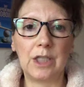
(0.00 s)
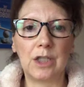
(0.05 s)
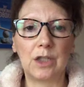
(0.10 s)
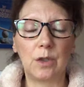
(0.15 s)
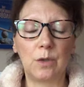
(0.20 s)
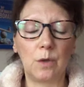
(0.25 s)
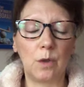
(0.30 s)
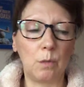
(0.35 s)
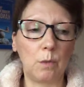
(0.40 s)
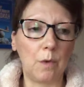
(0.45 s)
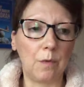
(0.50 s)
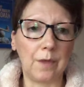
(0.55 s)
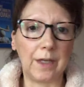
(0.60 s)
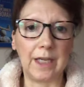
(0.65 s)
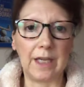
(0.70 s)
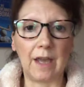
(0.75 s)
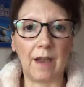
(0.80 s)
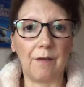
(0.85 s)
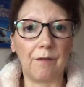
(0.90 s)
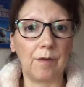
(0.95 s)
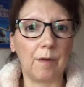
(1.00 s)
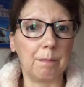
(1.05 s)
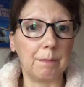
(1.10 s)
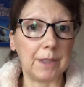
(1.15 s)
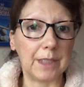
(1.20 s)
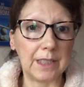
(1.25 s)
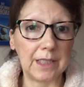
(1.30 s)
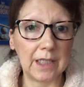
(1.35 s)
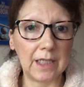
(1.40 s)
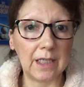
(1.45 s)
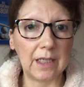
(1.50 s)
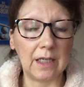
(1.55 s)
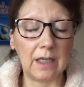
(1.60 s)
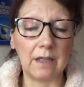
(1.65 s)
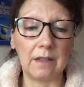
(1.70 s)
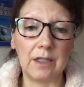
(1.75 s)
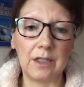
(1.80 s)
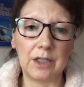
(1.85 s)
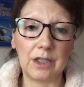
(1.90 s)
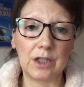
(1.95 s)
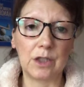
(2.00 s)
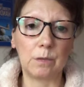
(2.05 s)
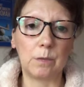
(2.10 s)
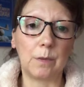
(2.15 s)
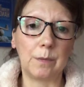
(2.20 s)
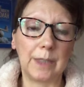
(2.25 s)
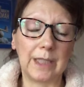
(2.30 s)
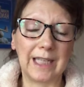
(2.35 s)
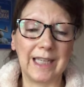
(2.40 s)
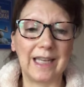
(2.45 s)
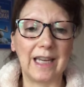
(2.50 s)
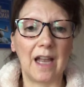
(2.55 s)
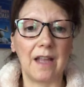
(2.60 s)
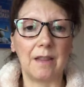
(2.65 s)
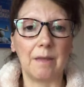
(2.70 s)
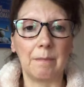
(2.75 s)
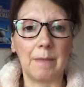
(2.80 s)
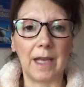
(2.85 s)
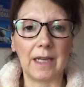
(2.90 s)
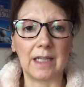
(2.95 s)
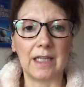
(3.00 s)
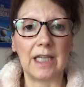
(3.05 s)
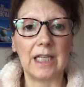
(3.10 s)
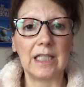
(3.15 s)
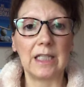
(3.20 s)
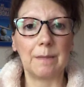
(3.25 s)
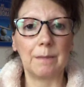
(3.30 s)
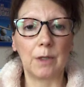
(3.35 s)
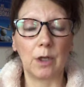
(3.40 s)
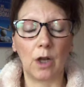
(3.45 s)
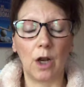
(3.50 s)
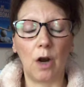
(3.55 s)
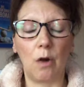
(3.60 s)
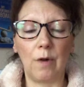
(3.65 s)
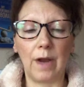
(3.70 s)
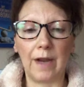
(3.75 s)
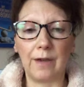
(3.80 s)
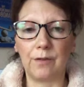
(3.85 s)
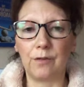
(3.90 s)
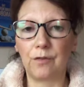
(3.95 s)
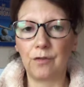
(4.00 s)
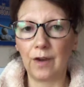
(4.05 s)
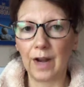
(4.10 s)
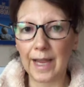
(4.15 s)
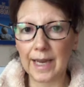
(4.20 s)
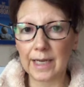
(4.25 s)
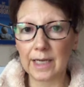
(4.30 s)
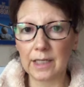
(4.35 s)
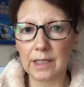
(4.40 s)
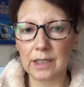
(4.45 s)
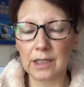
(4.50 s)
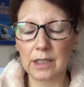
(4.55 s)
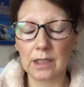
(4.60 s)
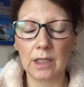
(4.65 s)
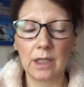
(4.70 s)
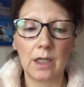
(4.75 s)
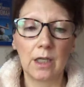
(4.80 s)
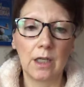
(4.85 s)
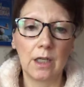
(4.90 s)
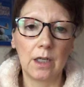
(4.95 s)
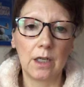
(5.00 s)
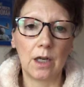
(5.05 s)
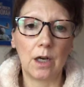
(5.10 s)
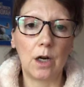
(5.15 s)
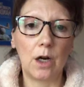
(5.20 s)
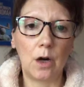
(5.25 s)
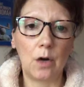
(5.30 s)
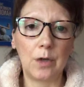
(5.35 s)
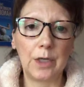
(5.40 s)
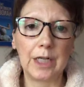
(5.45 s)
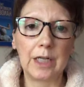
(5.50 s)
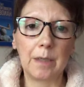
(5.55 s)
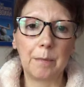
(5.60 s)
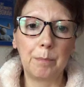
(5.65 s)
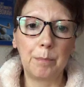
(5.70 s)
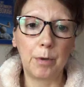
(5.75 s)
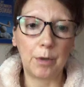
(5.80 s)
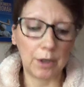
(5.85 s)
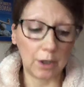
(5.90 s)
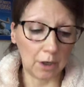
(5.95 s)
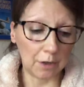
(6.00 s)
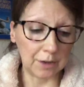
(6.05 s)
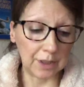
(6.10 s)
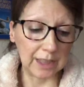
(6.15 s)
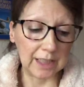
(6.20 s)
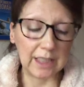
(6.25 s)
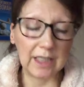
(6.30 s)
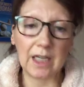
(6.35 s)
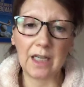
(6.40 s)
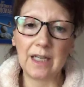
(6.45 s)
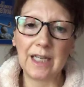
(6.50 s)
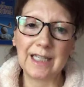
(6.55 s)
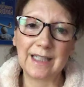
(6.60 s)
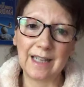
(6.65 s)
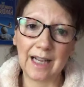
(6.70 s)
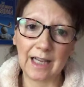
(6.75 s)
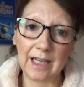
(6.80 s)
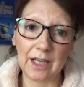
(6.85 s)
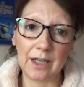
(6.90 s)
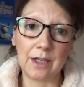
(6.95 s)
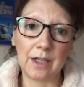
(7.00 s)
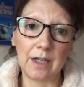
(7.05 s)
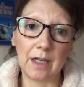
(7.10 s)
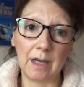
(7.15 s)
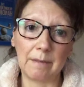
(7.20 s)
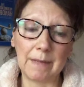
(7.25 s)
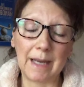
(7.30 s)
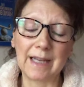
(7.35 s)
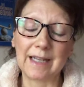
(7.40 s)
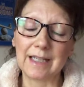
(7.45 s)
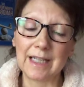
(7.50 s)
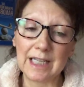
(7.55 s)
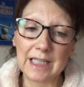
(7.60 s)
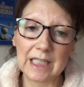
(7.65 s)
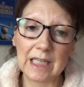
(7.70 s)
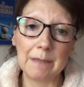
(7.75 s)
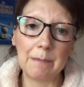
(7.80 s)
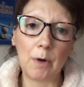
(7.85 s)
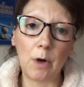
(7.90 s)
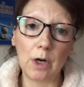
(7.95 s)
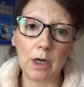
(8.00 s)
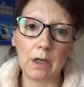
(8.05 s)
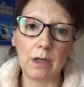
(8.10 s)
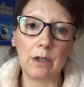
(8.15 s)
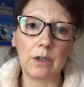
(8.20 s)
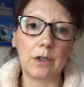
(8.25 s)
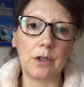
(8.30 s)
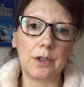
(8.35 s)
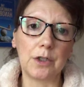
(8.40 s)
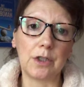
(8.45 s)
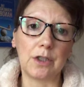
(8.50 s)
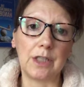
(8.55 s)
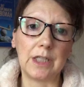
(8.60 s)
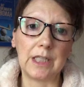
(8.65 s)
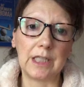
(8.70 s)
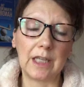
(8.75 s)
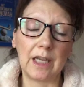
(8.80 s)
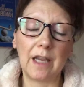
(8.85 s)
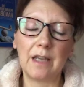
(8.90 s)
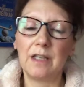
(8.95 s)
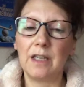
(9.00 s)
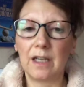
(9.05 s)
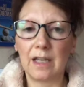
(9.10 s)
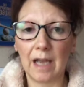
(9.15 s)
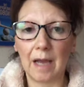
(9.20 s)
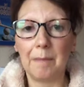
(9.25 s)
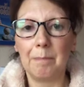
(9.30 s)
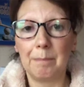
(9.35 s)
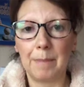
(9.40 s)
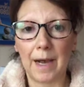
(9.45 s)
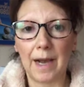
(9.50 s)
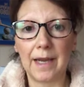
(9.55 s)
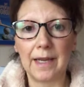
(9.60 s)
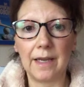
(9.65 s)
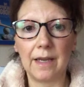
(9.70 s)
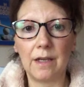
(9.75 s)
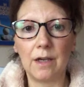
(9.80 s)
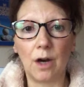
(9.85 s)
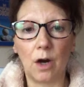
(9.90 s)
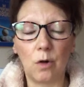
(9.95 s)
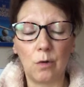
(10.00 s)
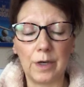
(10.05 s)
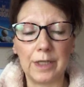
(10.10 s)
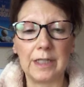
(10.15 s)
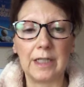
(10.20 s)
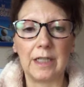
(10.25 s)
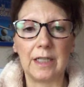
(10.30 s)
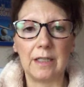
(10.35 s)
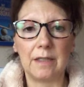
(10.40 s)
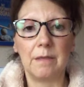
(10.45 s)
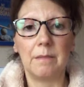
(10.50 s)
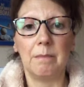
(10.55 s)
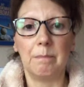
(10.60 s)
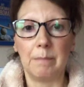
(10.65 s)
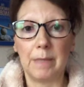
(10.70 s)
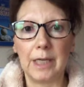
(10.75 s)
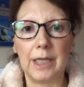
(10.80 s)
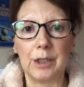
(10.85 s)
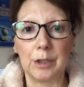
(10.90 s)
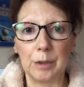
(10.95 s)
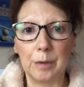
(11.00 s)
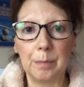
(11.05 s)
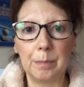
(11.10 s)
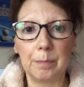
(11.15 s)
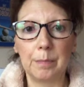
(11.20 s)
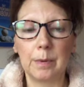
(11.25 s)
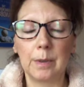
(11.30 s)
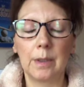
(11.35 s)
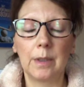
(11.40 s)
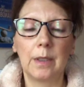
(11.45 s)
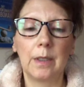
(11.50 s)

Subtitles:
is the one that you get from the sea. This is the one you can get, the magnesium chloride flakes, or you can put it on your skin. It's like a magnesium oil that goes on your skin. You can buy it already made up,